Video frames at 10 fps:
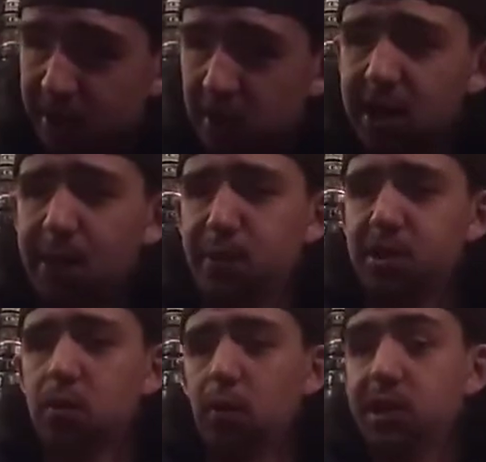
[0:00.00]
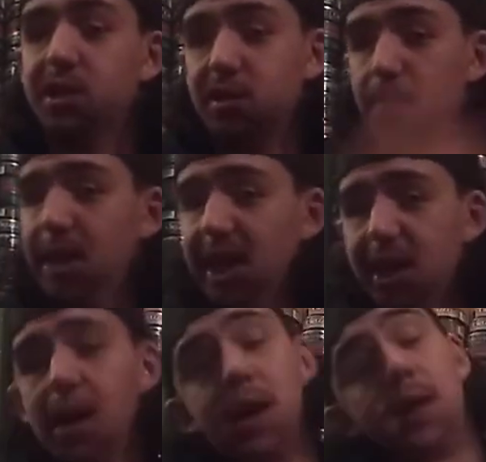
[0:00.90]
of your dipping stories, because to
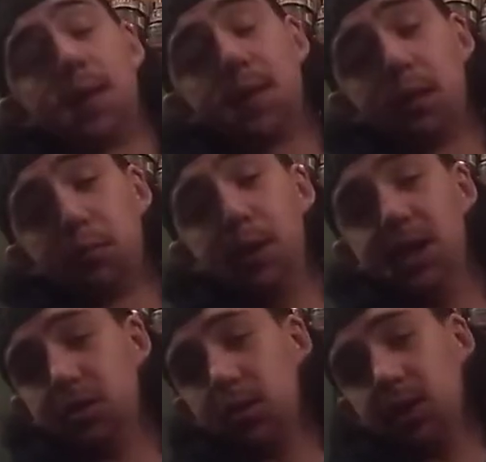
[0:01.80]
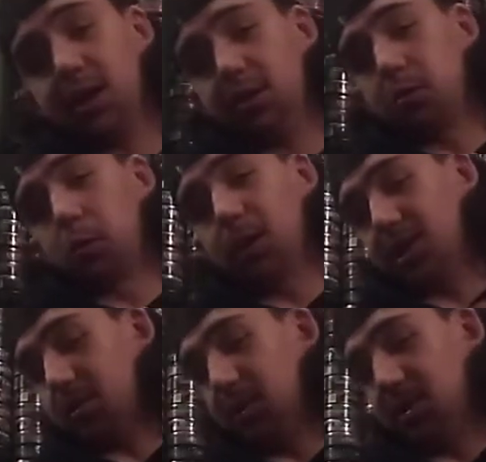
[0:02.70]
me, the best kind of story
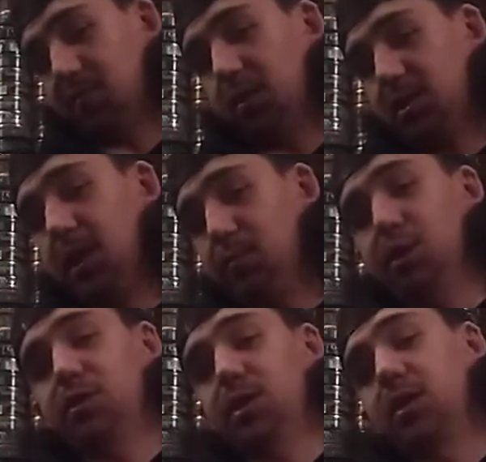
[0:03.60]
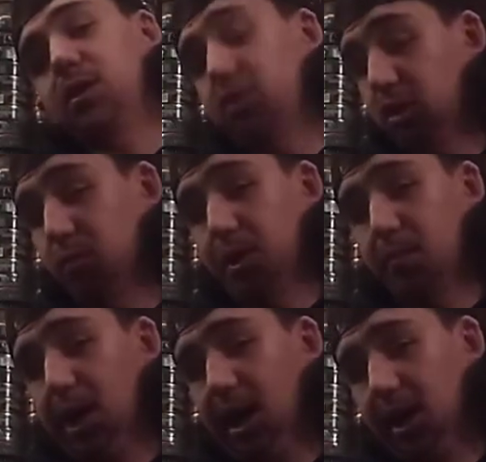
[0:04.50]
is somebody's first time using chewing
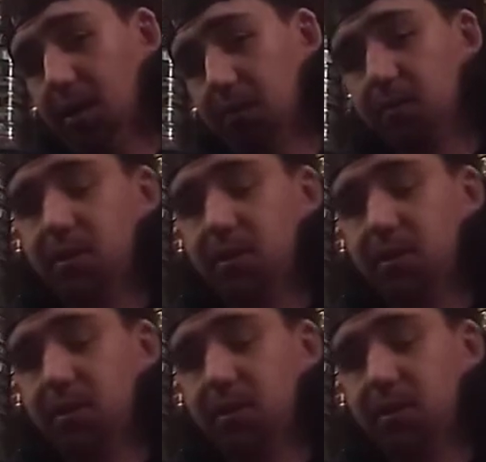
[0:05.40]
tobacco.